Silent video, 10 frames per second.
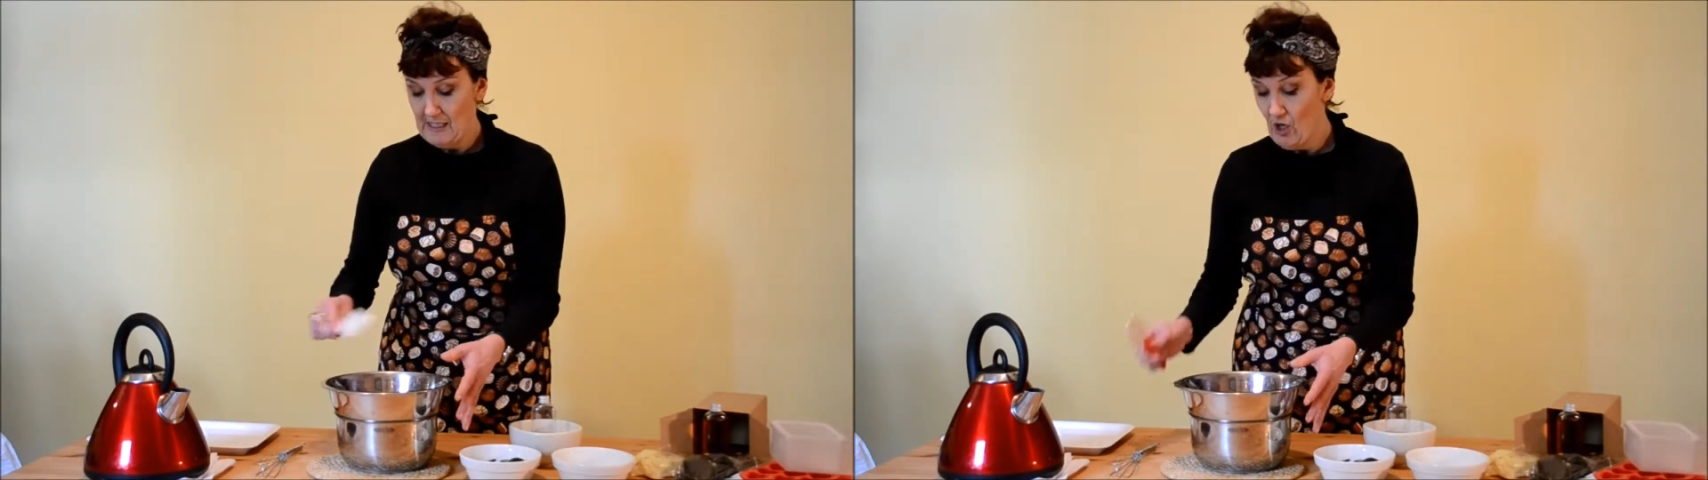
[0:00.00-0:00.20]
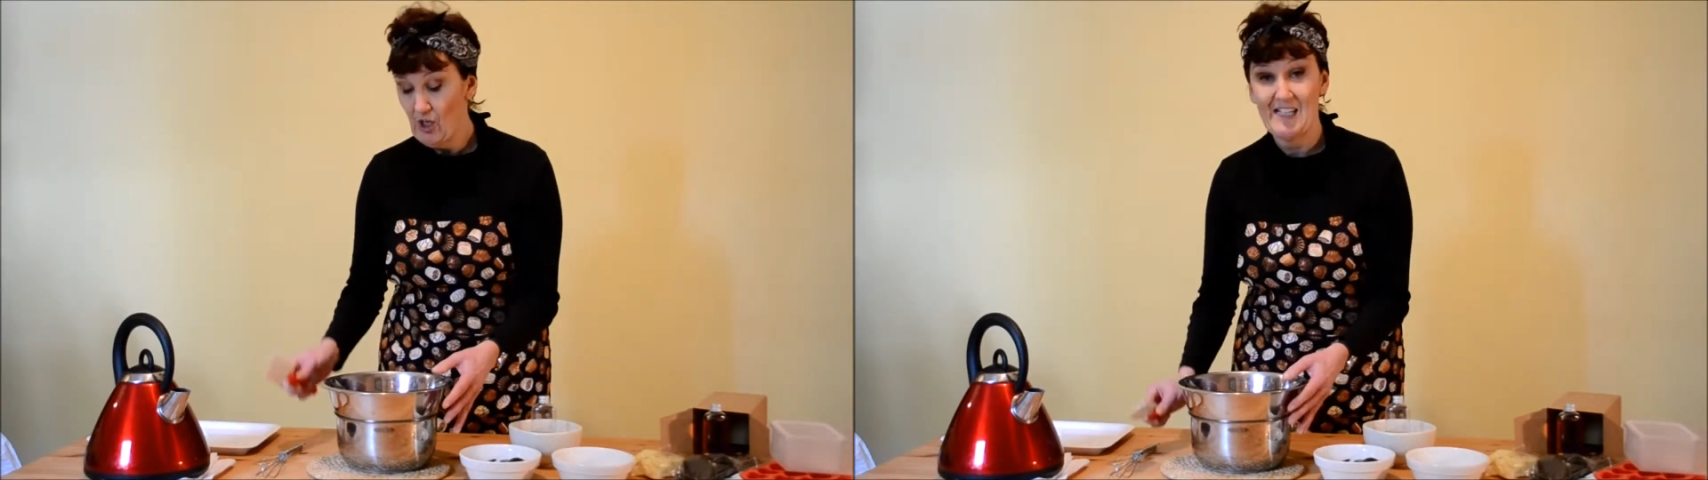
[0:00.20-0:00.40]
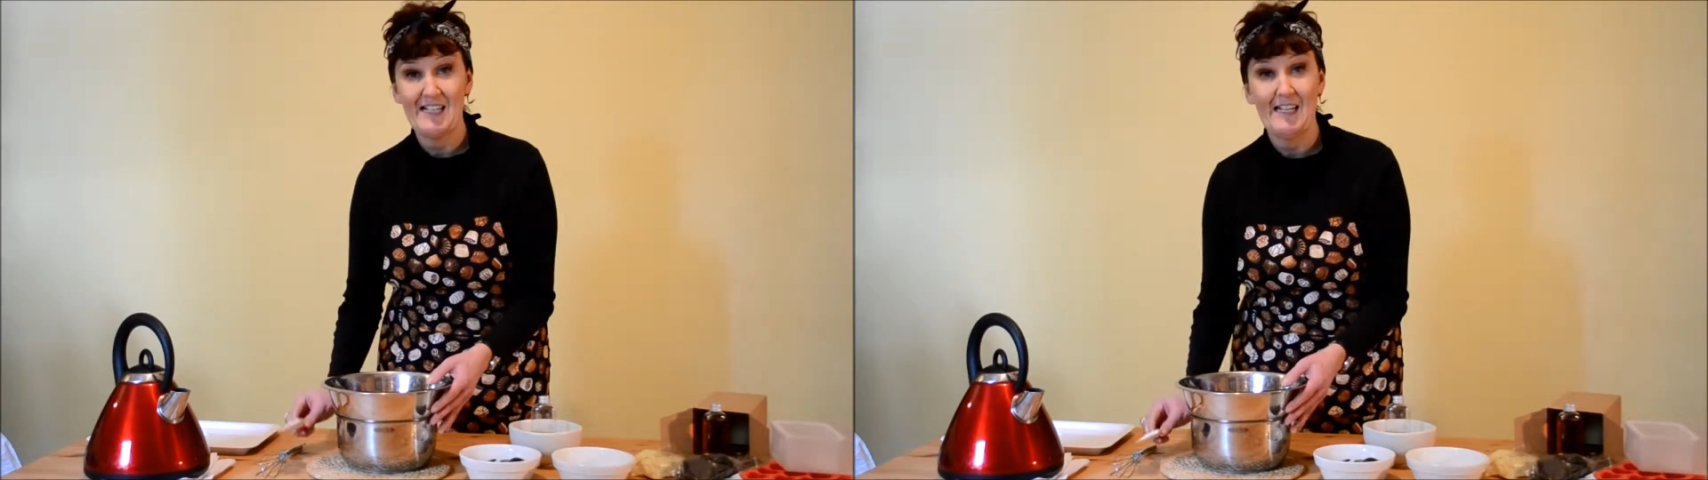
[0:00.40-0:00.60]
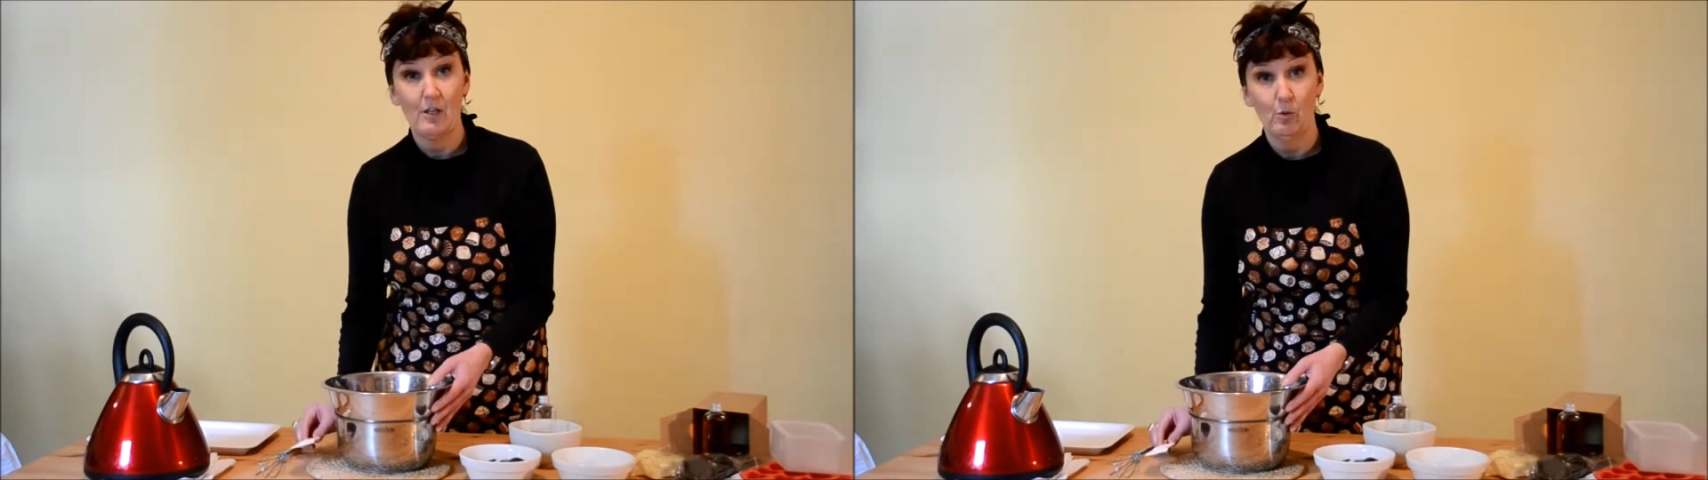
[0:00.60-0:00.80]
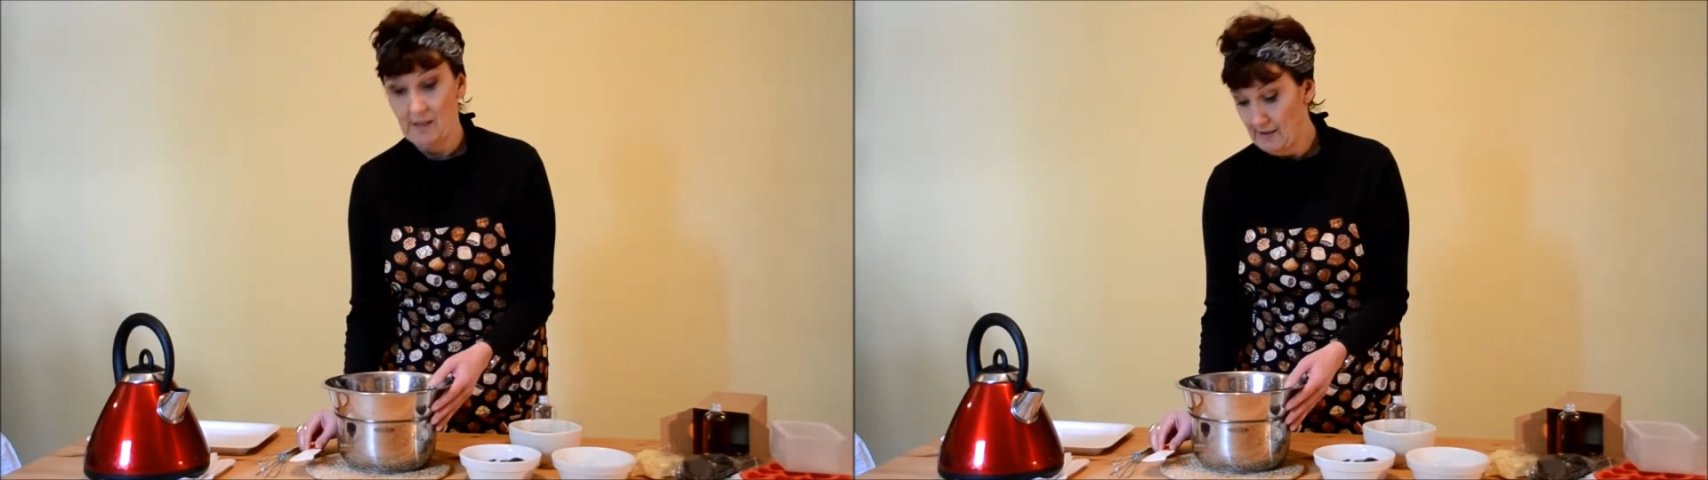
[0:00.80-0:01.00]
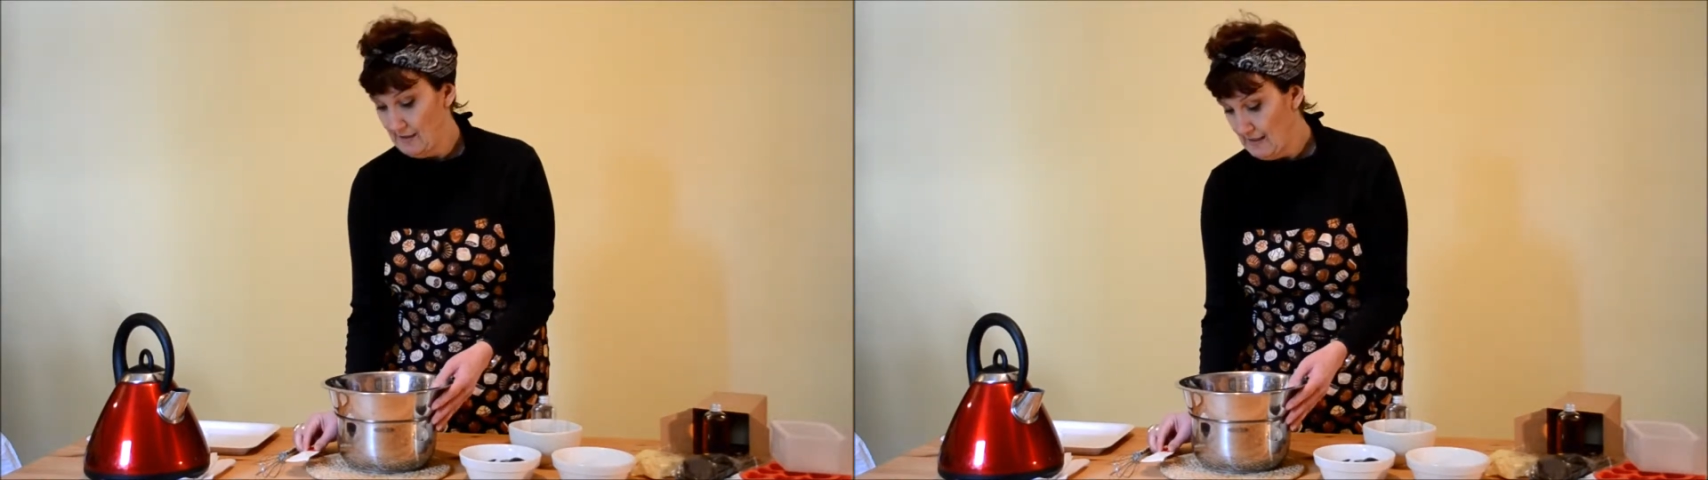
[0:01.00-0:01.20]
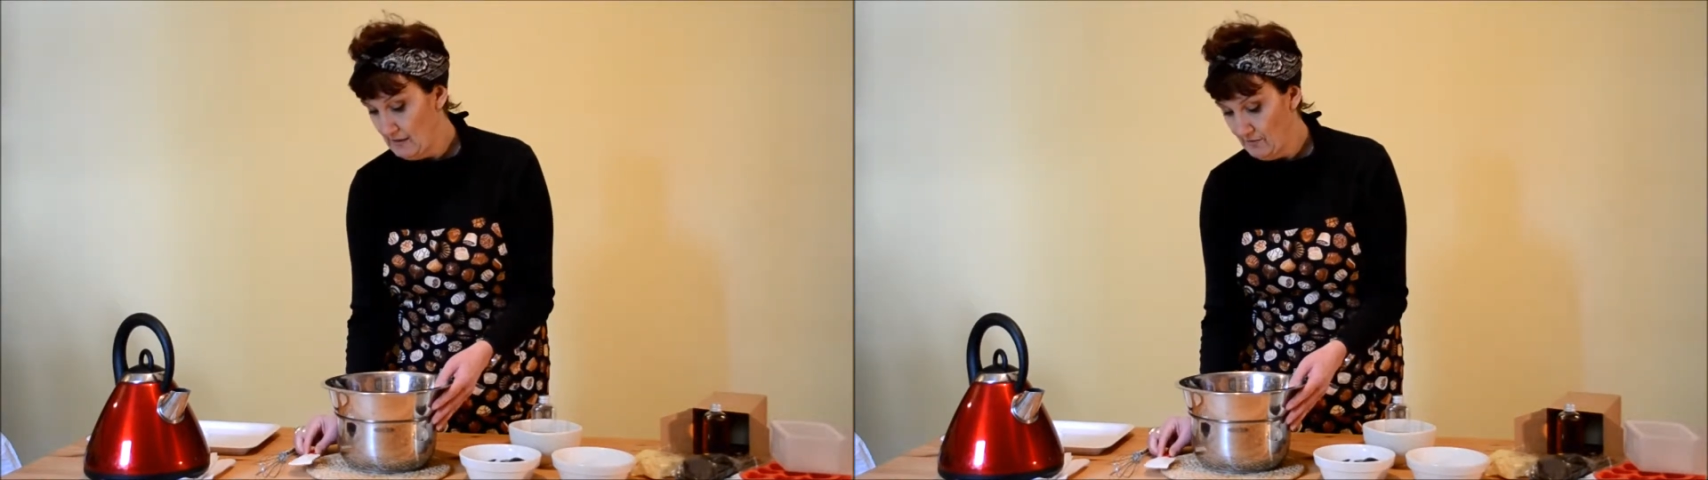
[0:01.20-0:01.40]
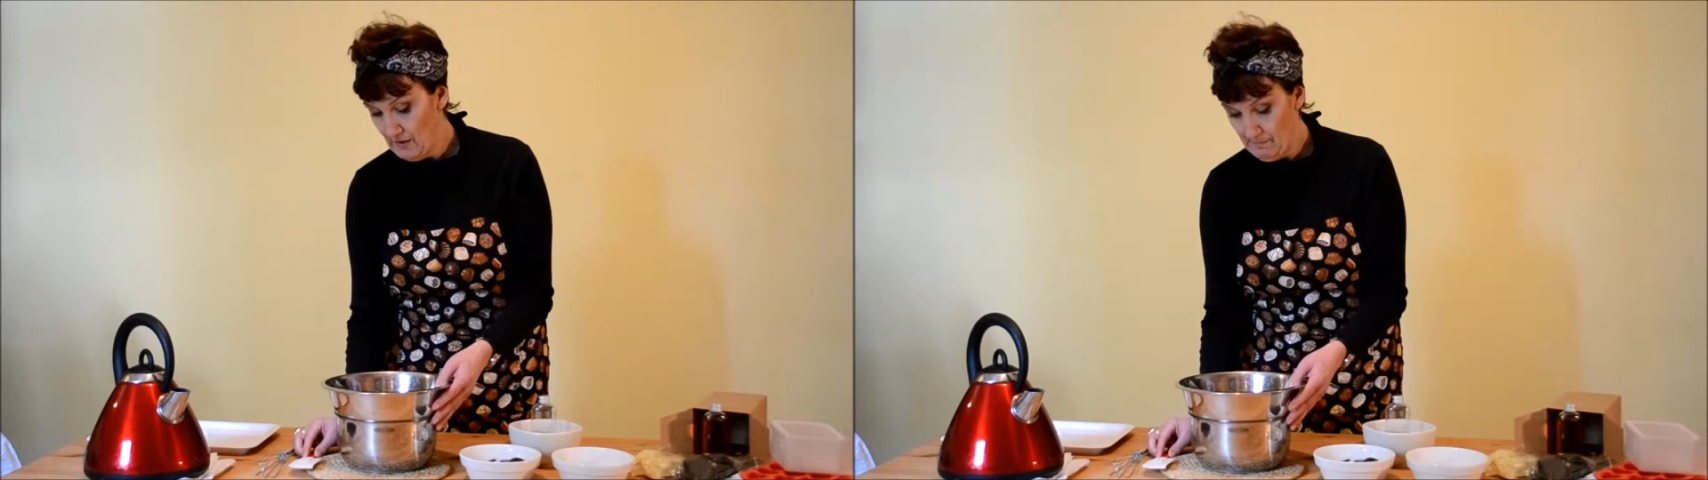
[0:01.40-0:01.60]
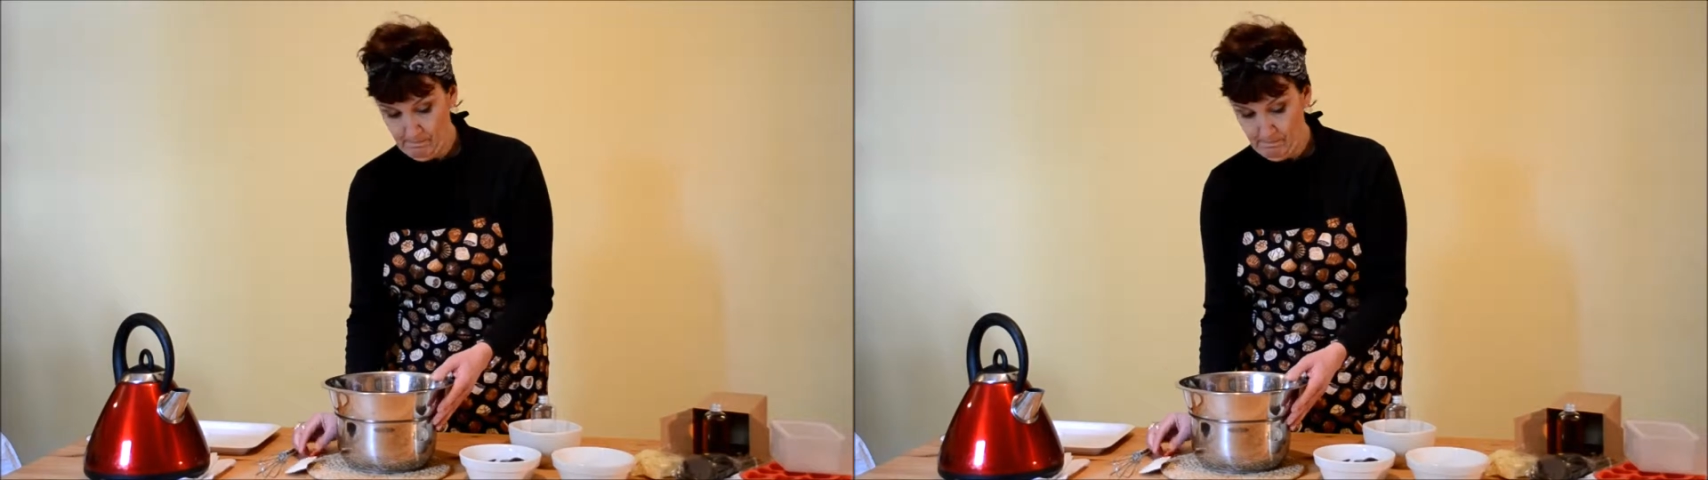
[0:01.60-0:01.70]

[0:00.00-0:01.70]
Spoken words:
nice liquid at the end of it.